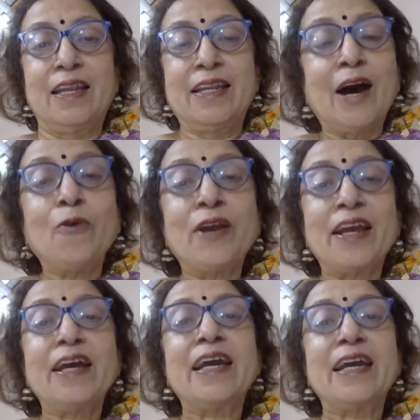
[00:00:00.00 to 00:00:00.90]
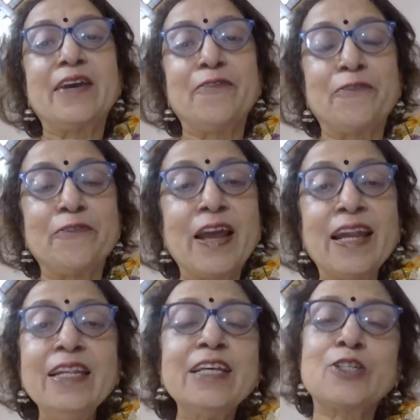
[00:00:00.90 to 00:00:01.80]
Now,
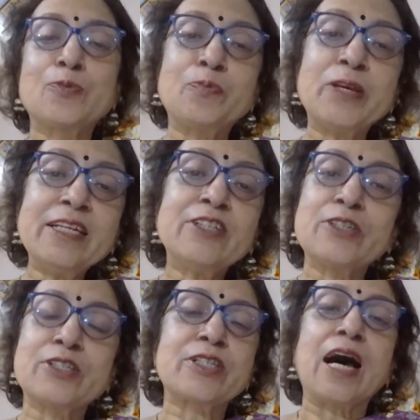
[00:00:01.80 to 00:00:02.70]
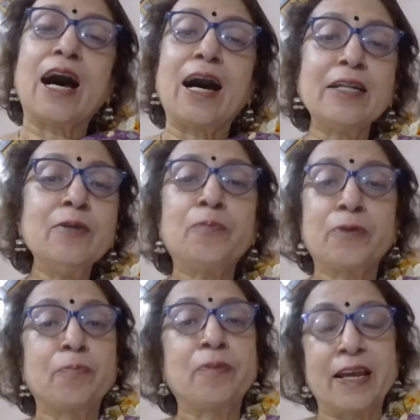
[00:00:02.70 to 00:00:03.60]
when the speech is
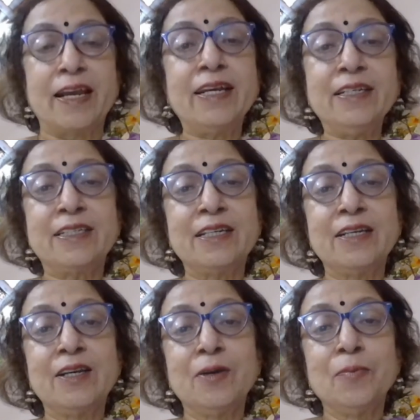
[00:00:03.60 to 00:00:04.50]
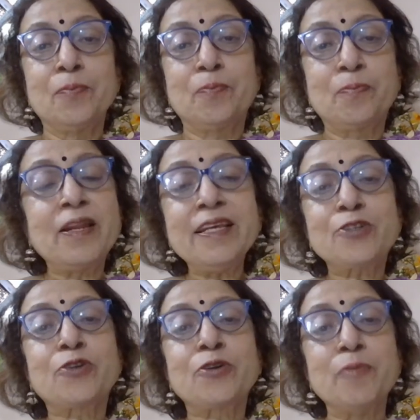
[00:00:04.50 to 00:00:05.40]
unprepared,
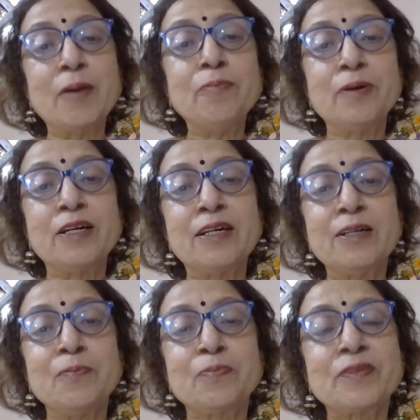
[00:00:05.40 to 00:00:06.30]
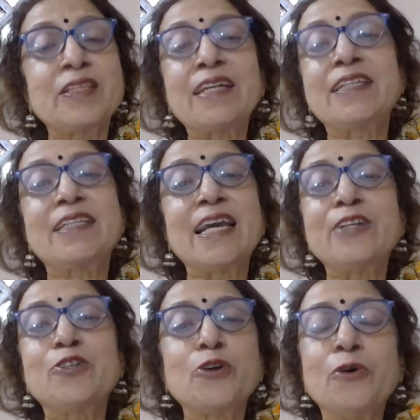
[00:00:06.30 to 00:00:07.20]
please remember that
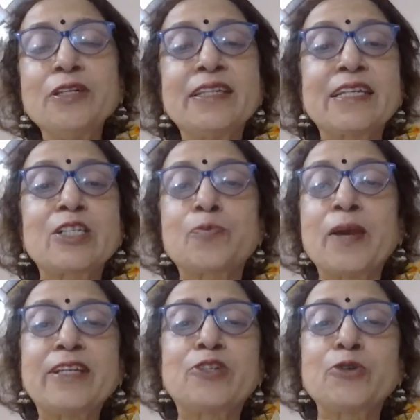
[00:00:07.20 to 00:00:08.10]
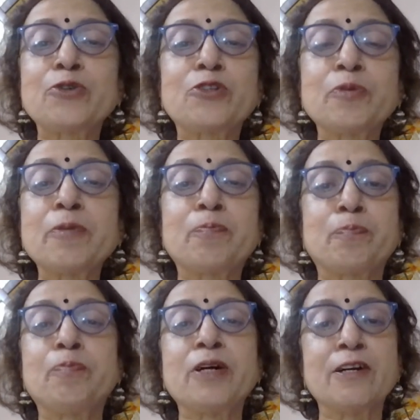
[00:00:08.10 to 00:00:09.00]
they don't expect you to be
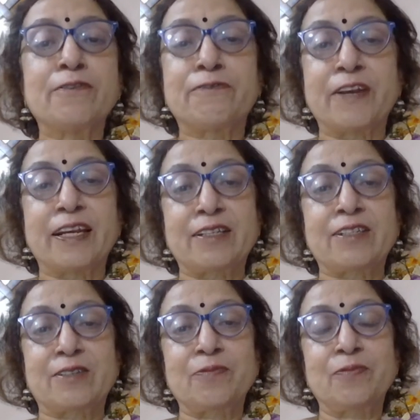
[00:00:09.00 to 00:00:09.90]
perfect.